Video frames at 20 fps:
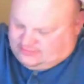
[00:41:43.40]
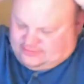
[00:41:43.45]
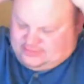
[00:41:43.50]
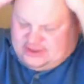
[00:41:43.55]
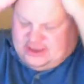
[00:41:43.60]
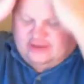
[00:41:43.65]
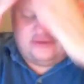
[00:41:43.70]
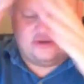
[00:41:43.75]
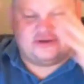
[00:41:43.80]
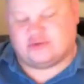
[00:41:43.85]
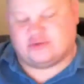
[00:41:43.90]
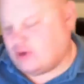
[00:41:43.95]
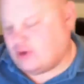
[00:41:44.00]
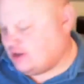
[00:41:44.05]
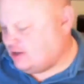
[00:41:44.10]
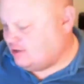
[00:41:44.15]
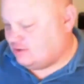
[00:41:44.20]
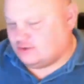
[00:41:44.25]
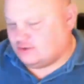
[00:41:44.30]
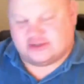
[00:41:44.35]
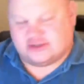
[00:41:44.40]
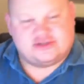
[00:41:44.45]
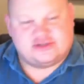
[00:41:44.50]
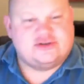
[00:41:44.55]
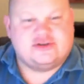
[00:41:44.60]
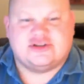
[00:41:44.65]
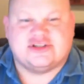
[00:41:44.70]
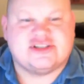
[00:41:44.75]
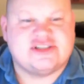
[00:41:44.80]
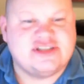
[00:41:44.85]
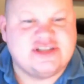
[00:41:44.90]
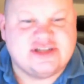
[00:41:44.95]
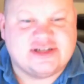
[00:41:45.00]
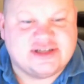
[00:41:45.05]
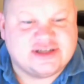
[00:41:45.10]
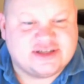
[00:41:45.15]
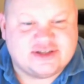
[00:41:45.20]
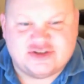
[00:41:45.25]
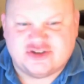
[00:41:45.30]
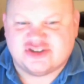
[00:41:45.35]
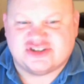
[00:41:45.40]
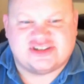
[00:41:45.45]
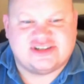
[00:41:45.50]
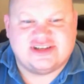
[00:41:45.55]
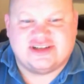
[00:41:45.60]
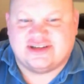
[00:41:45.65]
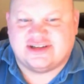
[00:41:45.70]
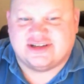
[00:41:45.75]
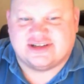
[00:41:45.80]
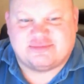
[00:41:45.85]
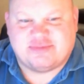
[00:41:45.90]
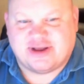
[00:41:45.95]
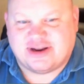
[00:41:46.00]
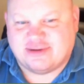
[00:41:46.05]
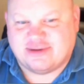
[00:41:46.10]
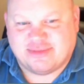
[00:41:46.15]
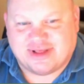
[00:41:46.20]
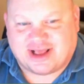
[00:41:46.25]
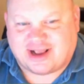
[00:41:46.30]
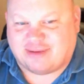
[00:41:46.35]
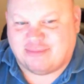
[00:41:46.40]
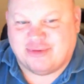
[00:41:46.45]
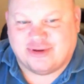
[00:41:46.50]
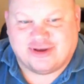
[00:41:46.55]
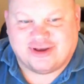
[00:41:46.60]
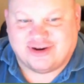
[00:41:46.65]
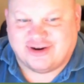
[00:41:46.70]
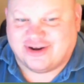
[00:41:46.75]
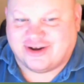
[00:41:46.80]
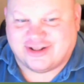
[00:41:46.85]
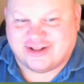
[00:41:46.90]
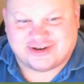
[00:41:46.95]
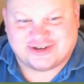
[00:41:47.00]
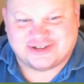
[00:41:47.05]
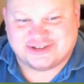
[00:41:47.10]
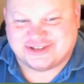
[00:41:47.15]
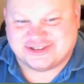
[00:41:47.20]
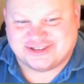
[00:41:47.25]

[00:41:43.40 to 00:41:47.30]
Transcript: Yeah, there's a way to do this. You just need to you just need to spend like a million dollars,